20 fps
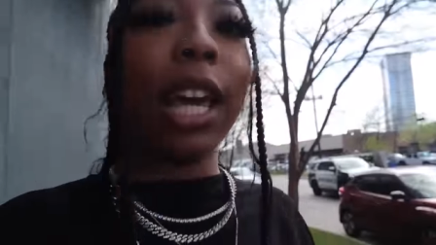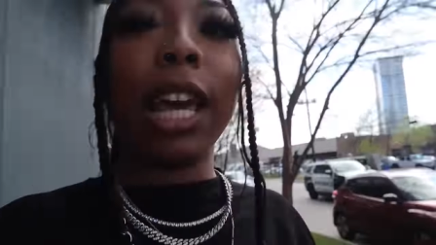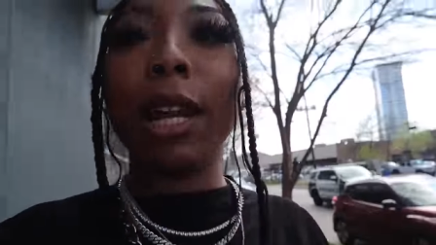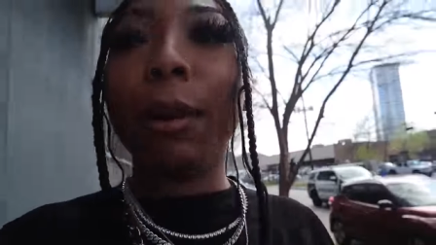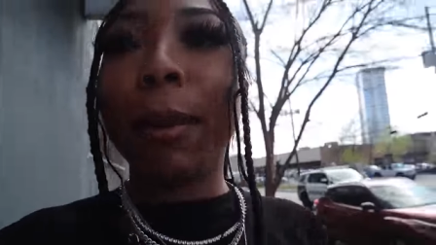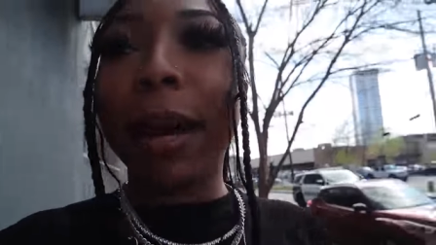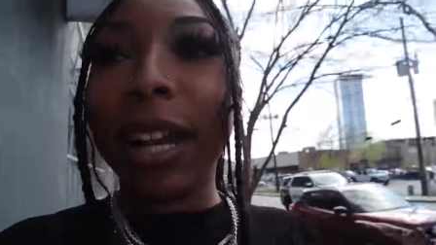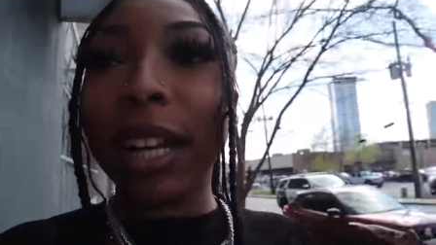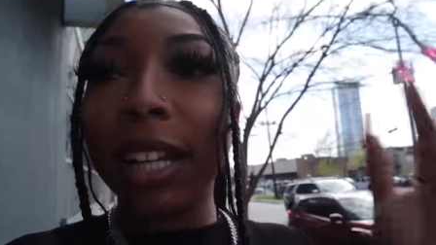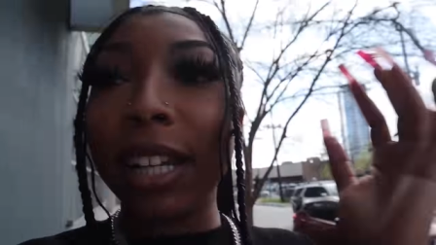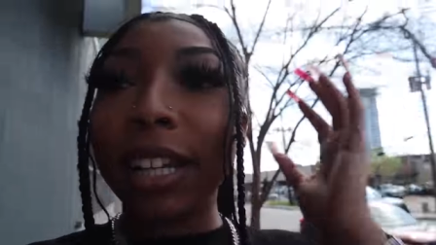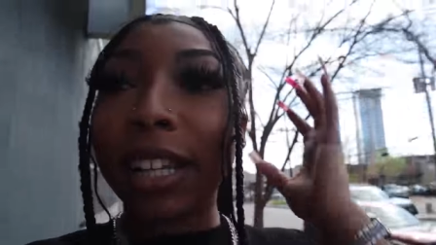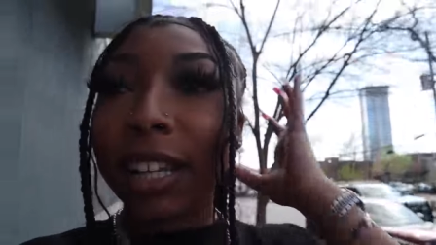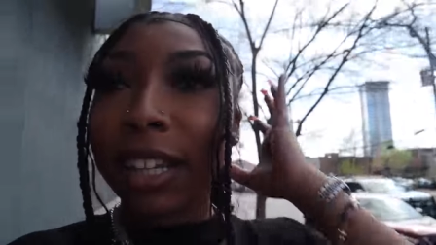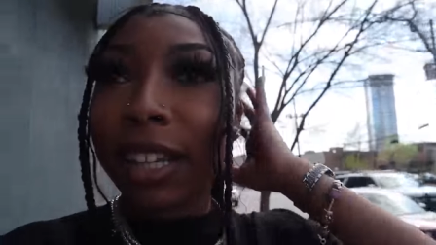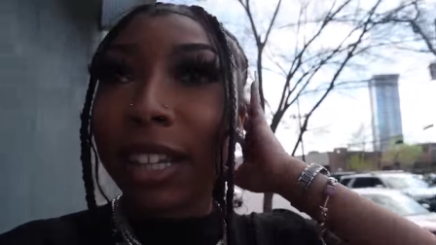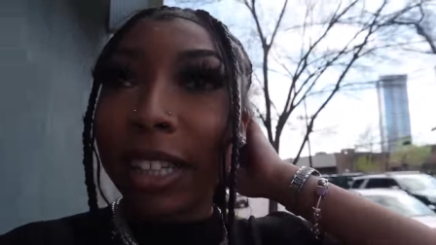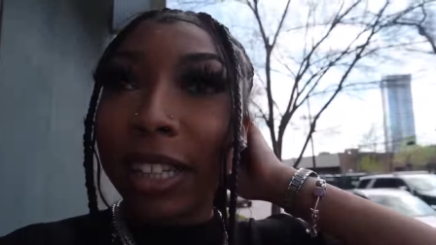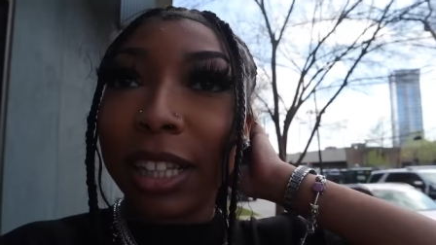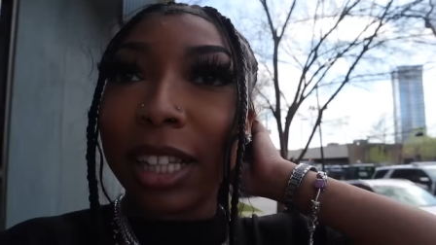Anybody
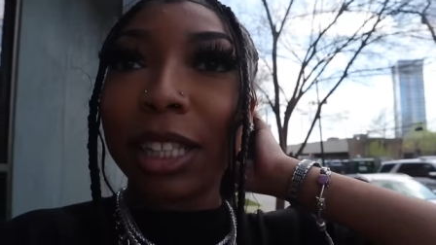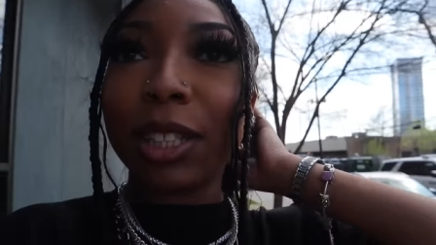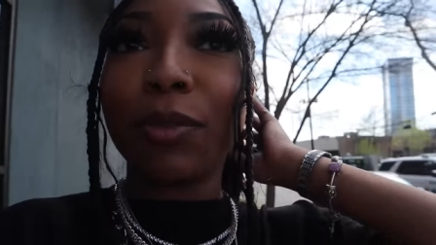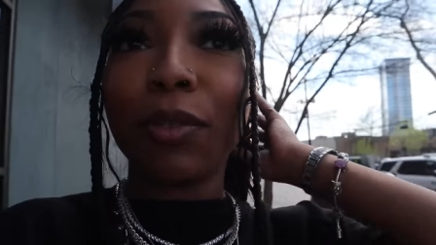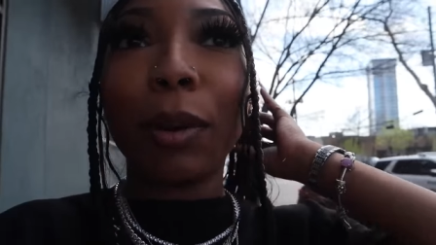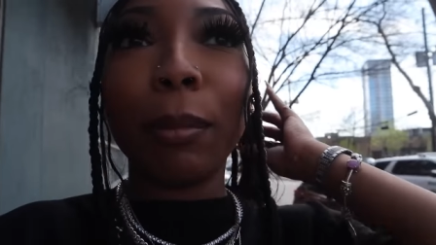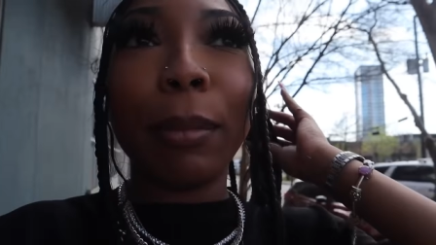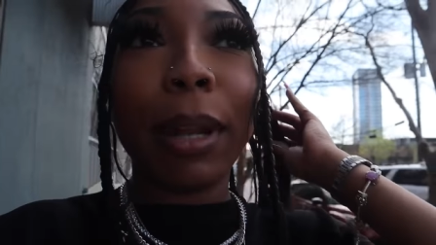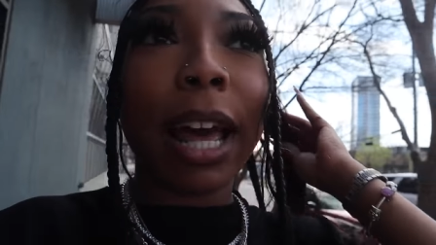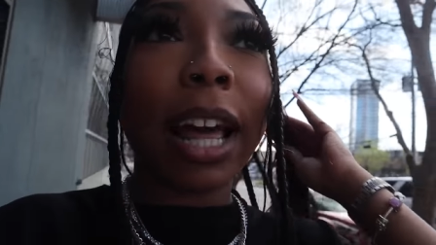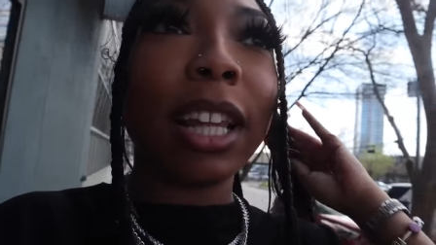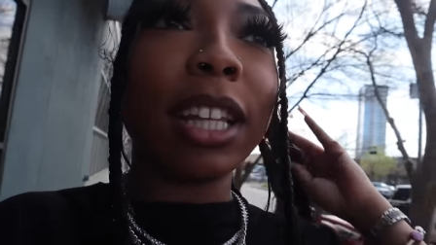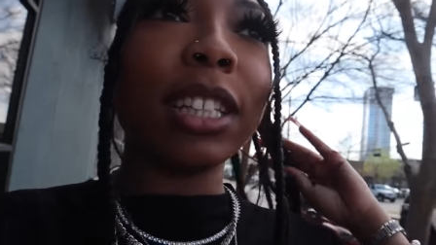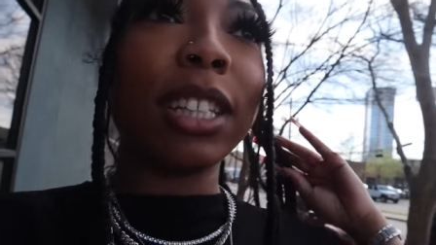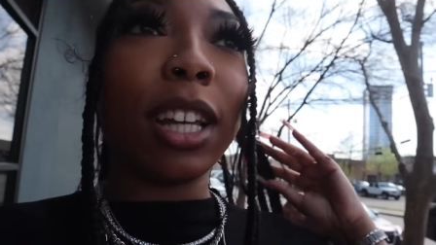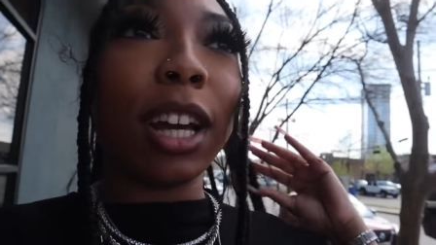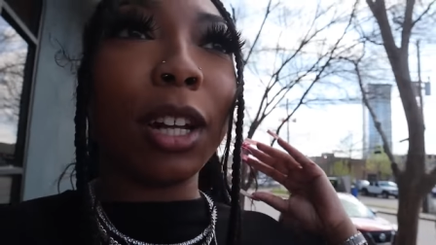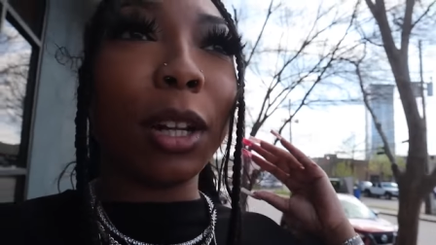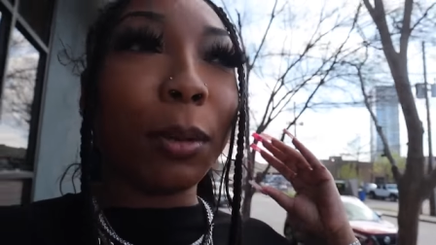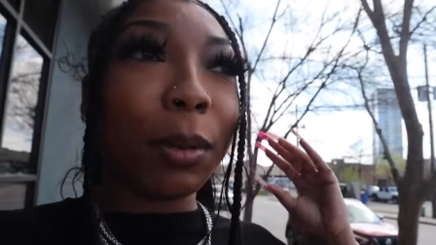that's from
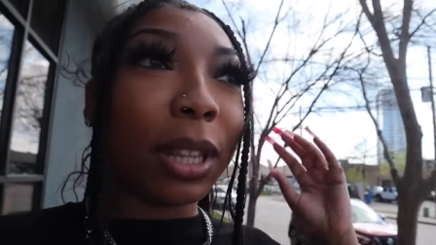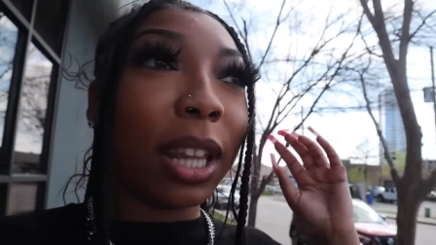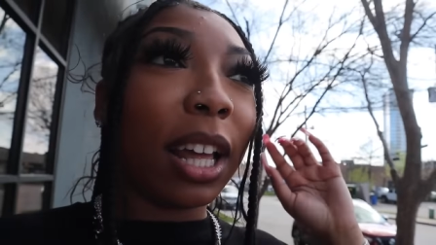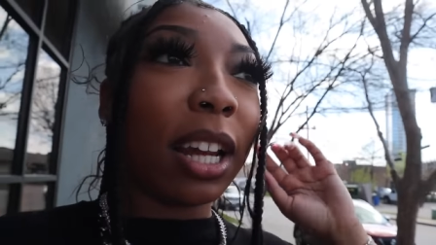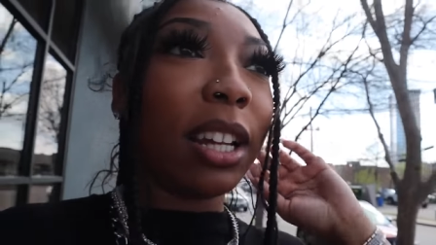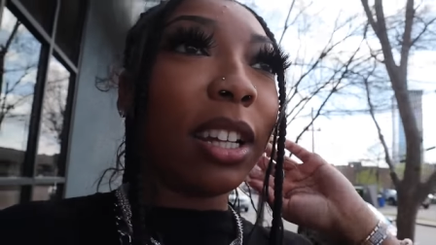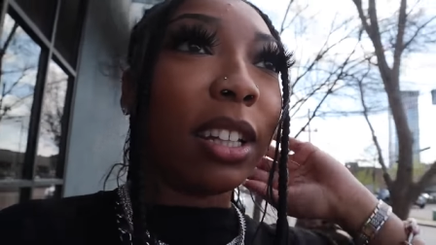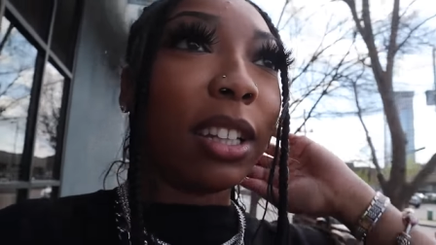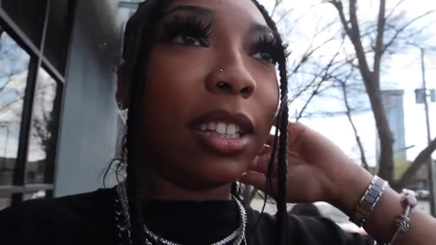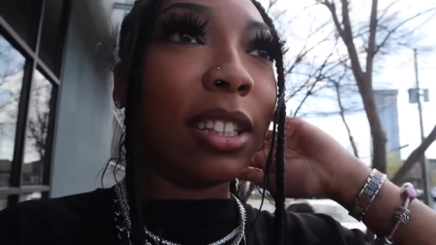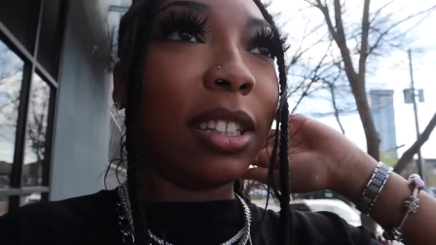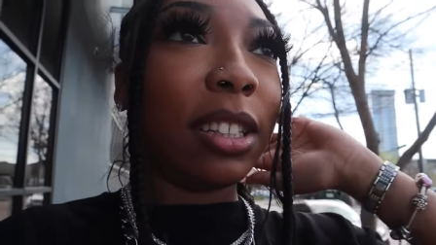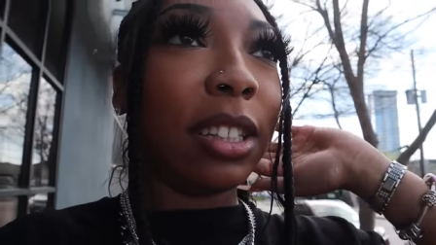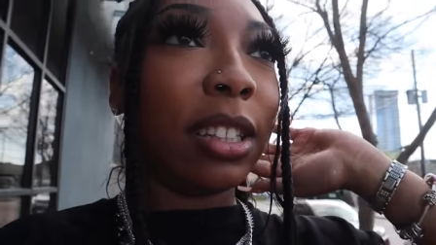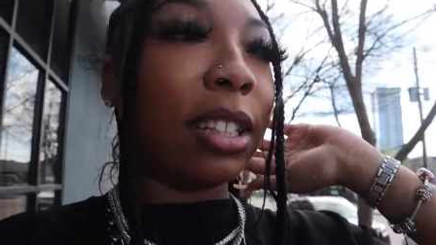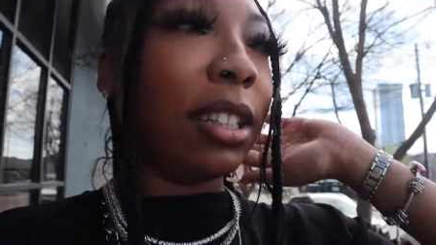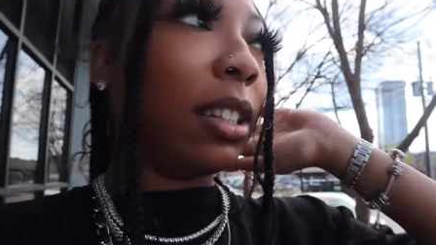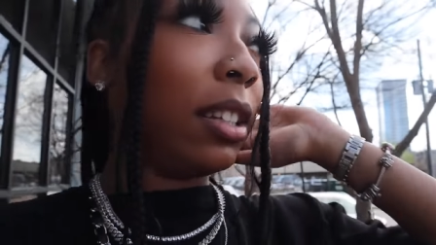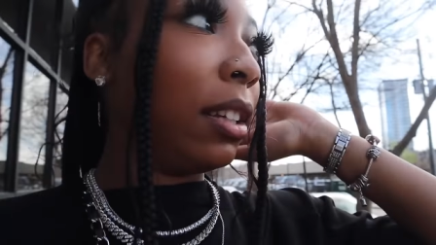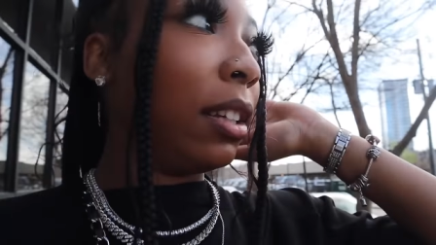Dallas, y'all know what that is?